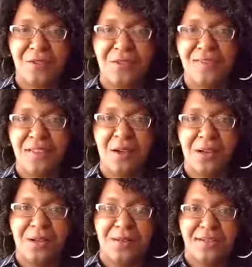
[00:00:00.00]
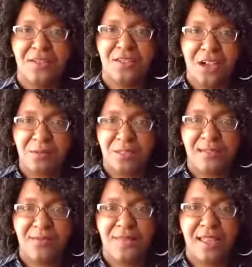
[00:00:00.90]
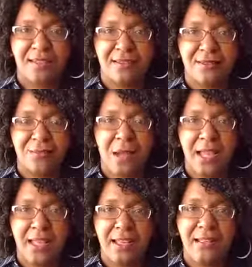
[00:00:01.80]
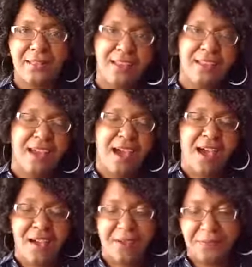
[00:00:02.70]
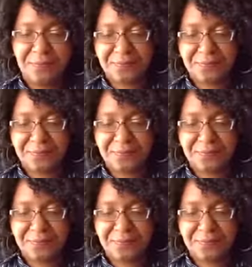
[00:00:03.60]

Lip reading: weeks ago where it was in the dark because it was like raining. Um,